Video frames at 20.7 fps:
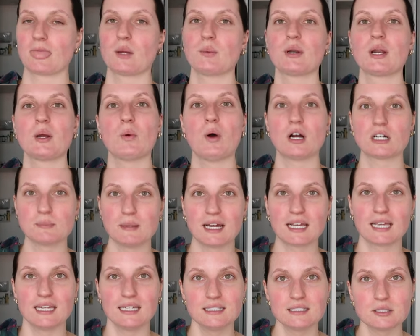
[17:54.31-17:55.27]
when I walked
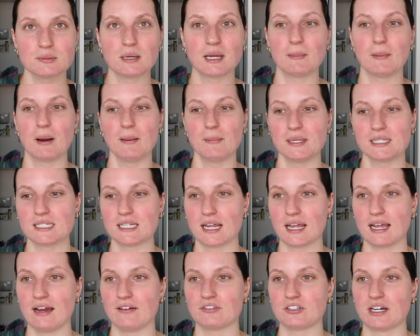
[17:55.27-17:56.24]
back into my apartment
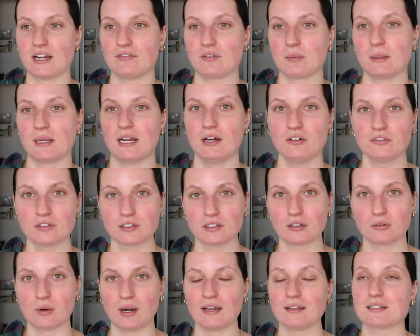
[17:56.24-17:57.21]
today after having been out for a
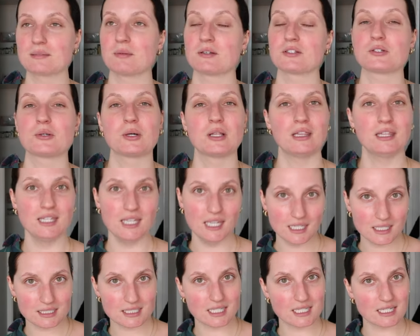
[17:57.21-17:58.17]
little while, it smells so
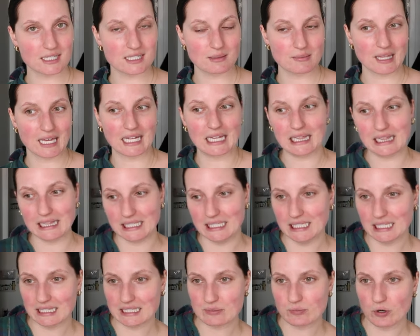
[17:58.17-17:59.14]
clean because I did some of that
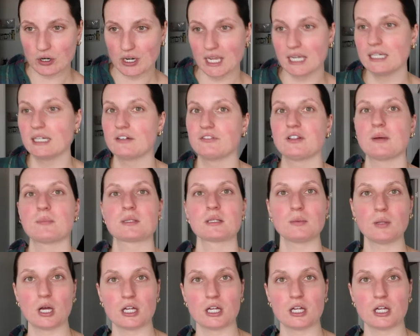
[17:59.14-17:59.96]
cleaning this morning. I need to flip some